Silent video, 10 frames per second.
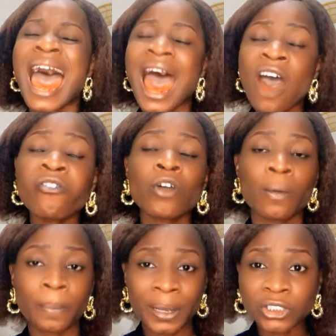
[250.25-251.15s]
Have
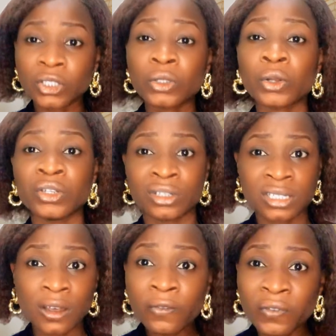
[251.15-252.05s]
compassion on
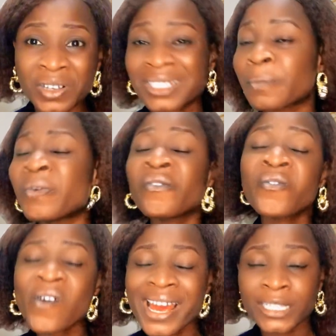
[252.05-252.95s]
yourself first
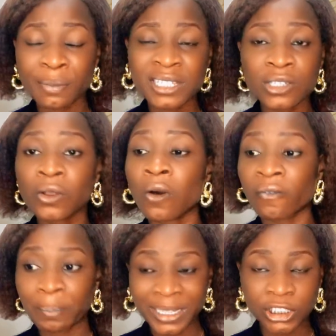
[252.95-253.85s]
before expecting
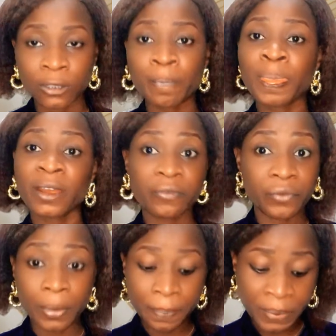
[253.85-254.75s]
compassion
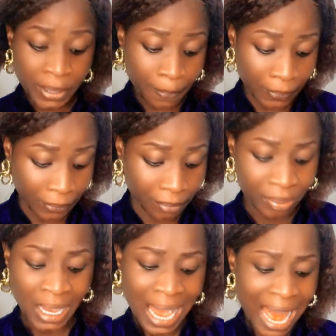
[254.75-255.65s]
from people.
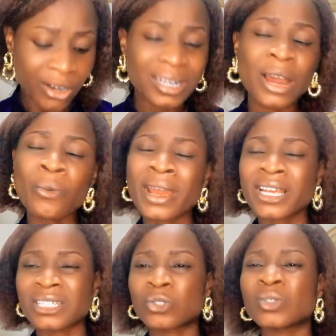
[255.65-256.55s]
Another
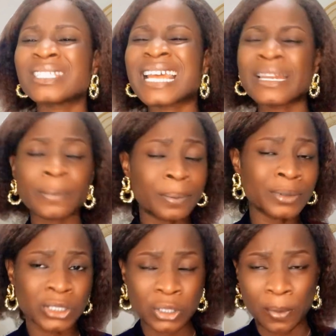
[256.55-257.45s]
way is to
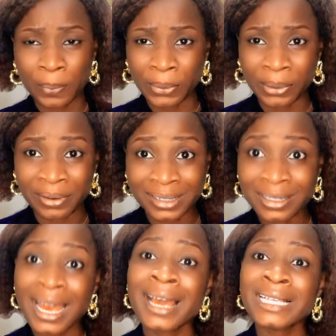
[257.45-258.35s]
celebrate your progress.
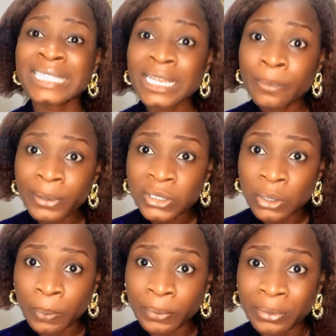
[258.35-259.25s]
Celebrate
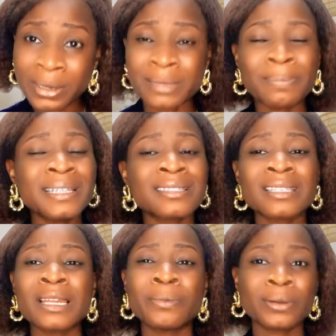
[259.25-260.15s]
your progress. Please
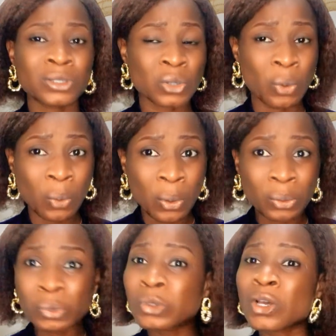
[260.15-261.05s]
celebrate
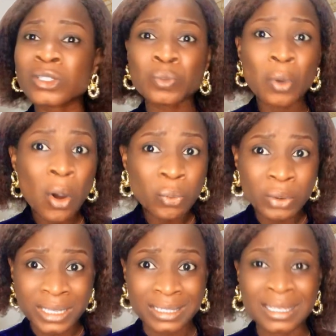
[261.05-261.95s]
your small
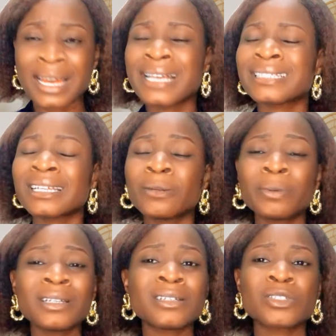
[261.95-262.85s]
wins.
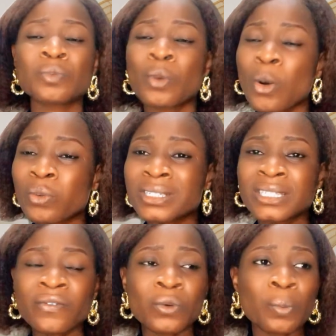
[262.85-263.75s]
Celebrate the small
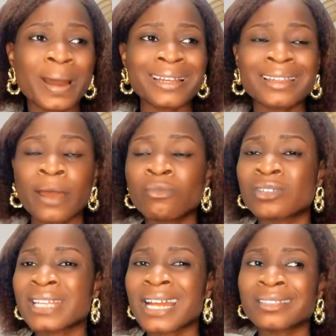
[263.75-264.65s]
wins. Even by the time
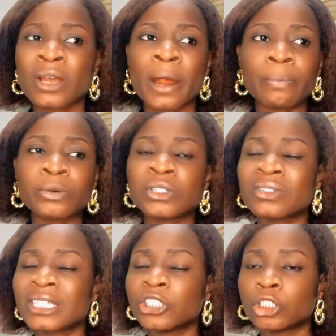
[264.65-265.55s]
you start
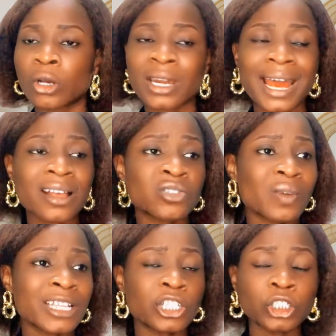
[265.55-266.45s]
producing journals,
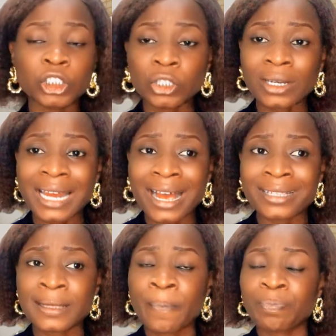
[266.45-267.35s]
writing
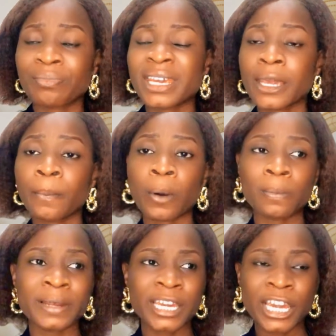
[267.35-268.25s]
journals, making
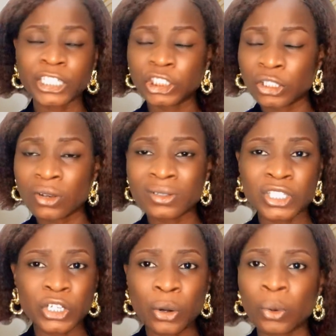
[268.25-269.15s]

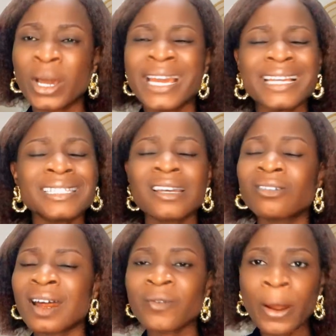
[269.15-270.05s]
publications, you know, it's a
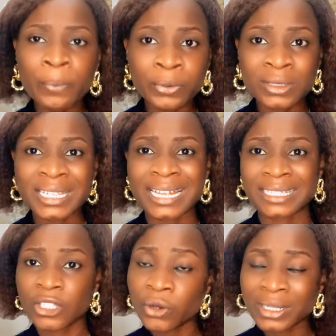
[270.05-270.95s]
gradual
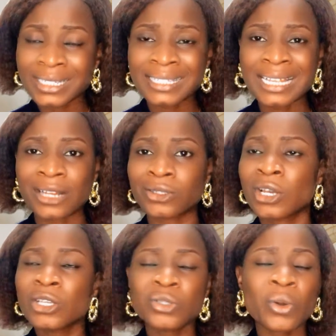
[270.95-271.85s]
process. You understand?
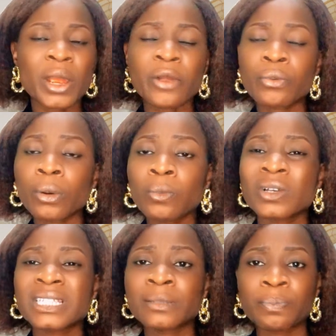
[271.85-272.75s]
So a room
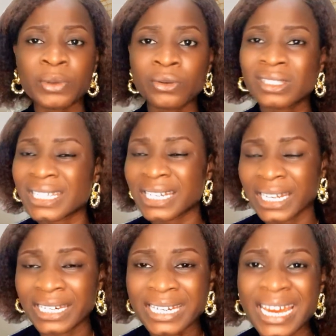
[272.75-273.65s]
wasn't built
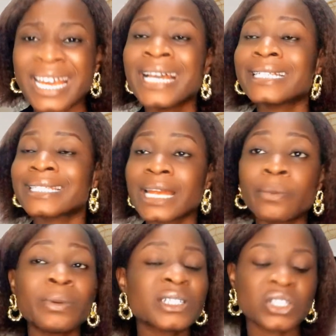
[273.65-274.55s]
in a day.
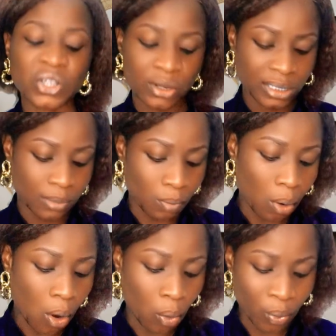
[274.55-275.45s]
Celebrate your
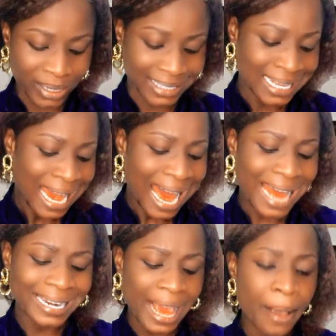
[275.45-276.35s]
small wins
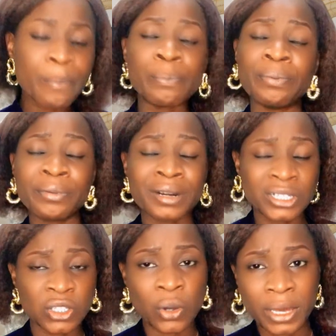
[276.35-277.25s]
and
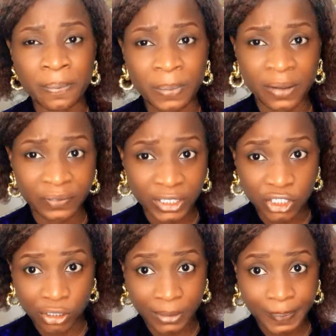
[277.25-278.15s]
embrace your
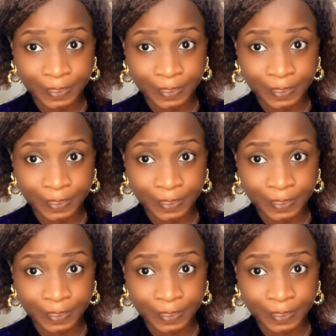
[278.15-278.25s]
imperfection.